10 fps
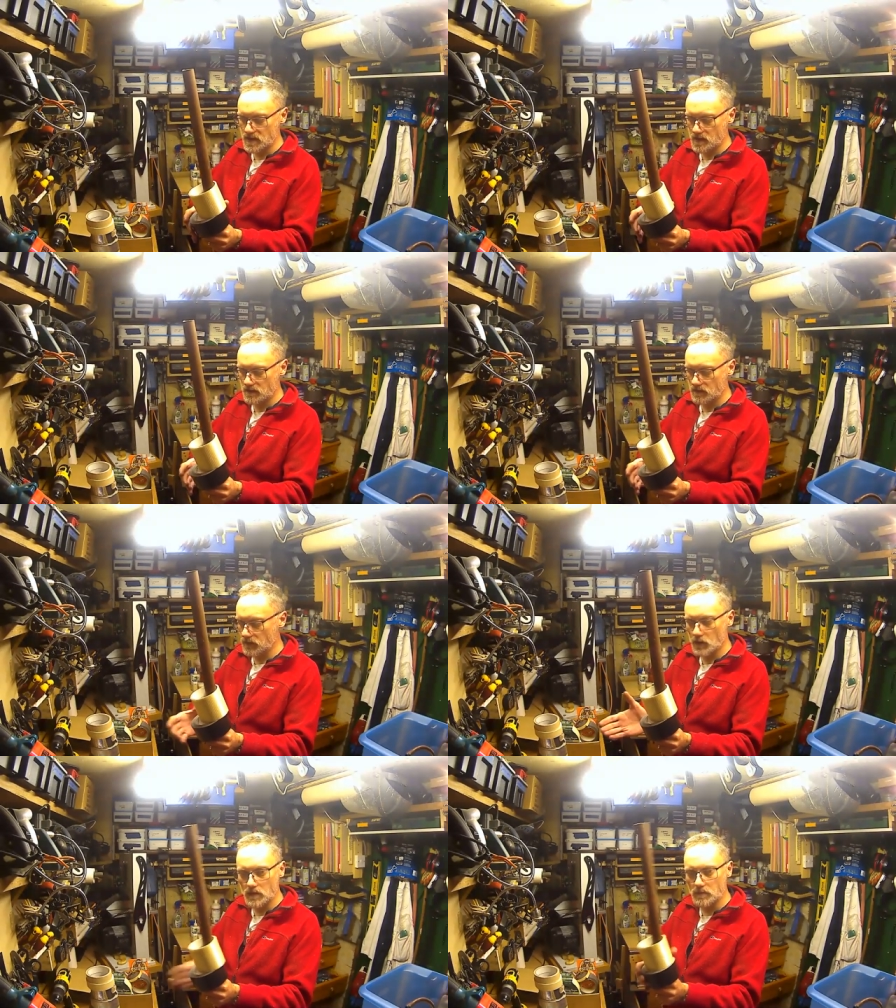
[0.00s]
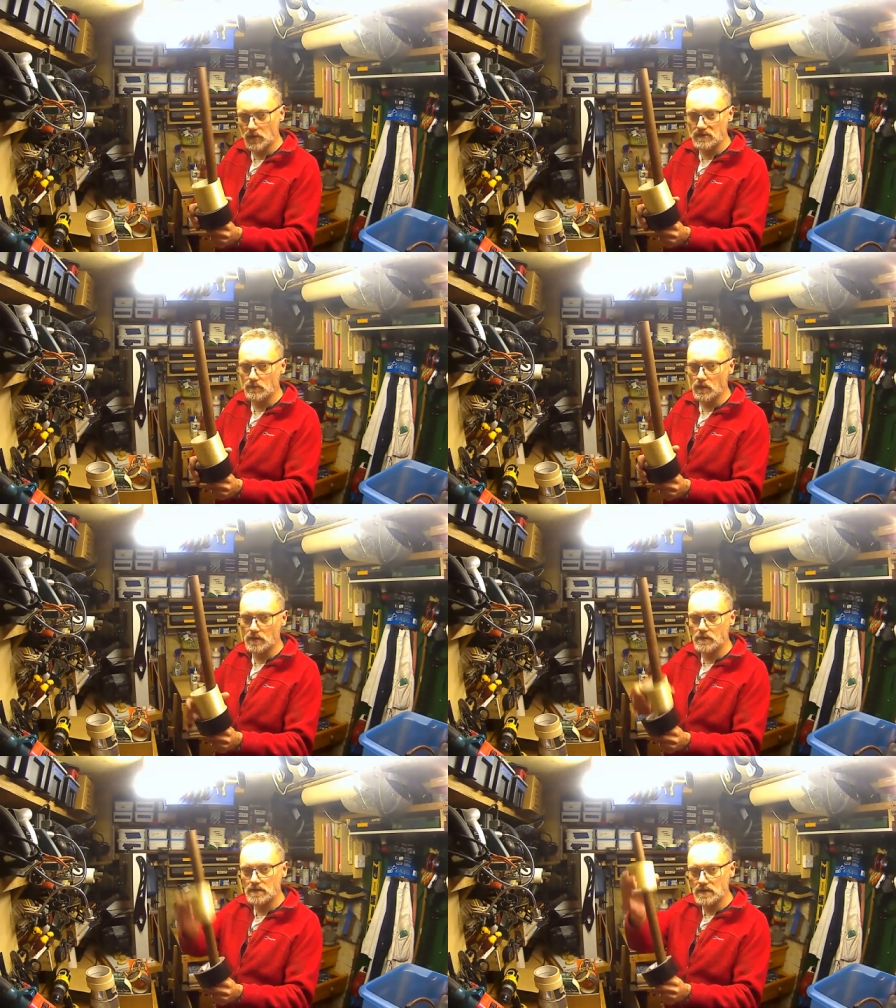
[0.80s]
then if you want the bottom one,
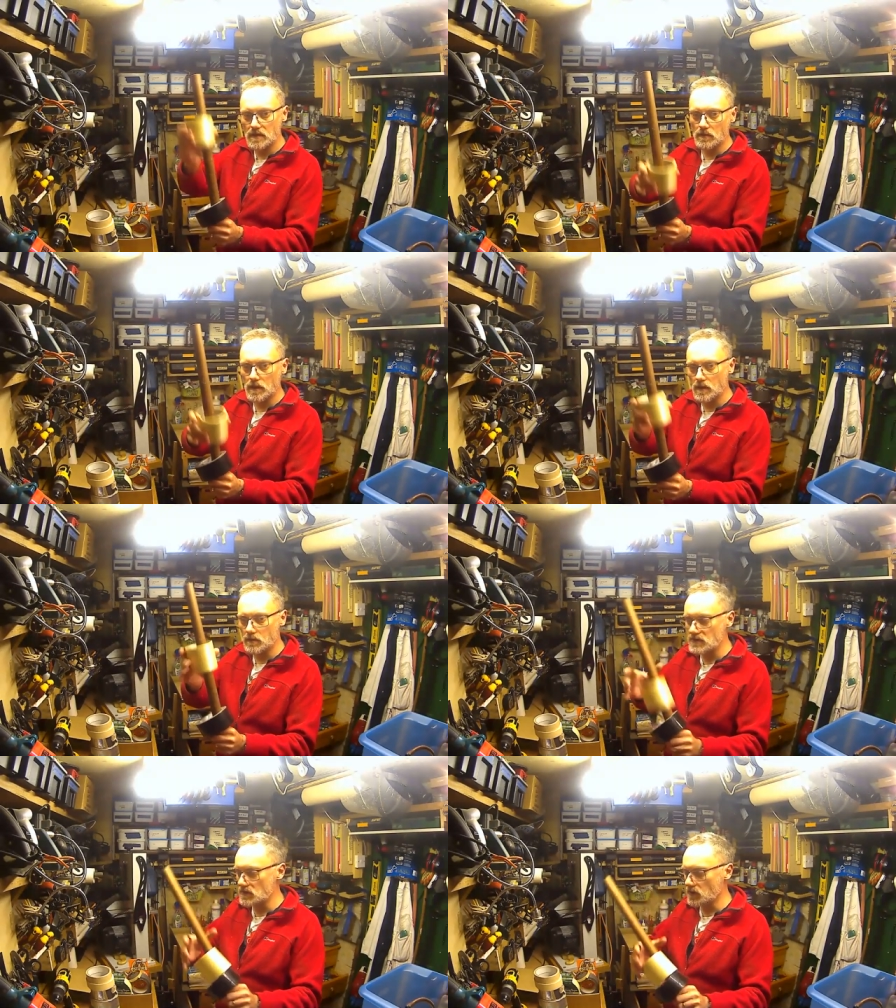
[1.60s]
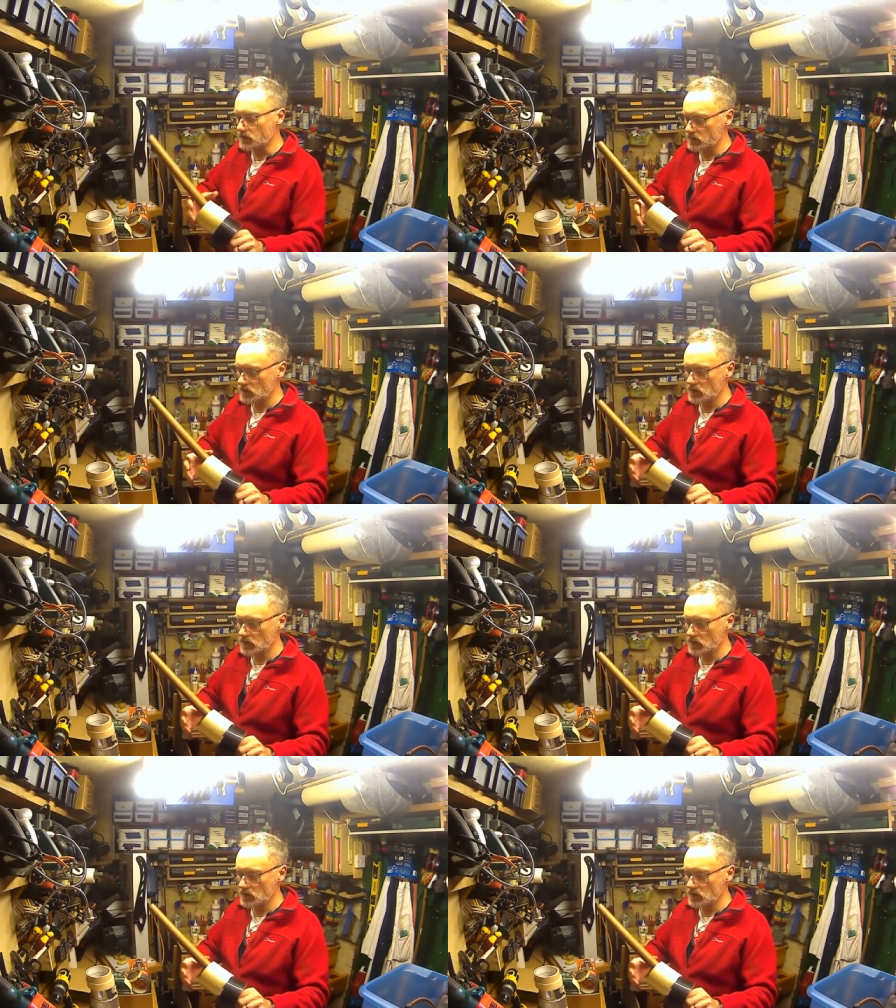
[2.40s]
you've got to take all the other ones off.